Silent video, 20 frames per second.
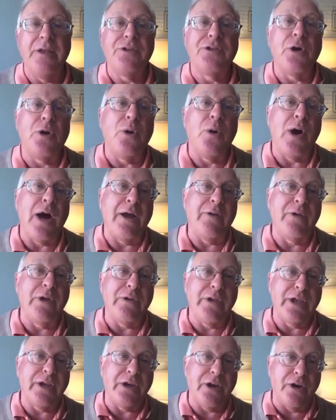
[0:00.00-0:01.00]
So I
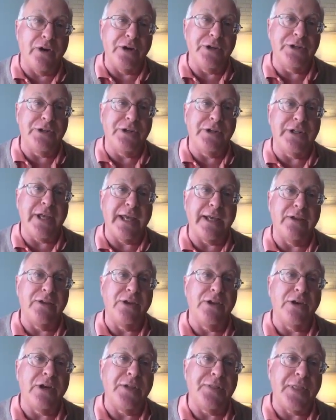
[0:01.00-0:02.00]
really encourage you to take a
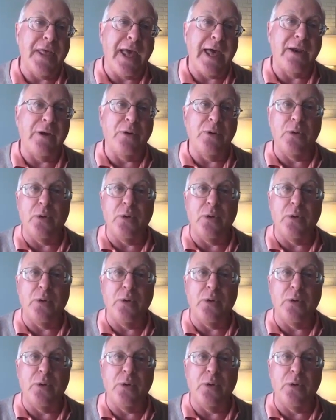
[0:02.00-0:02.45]
look at that,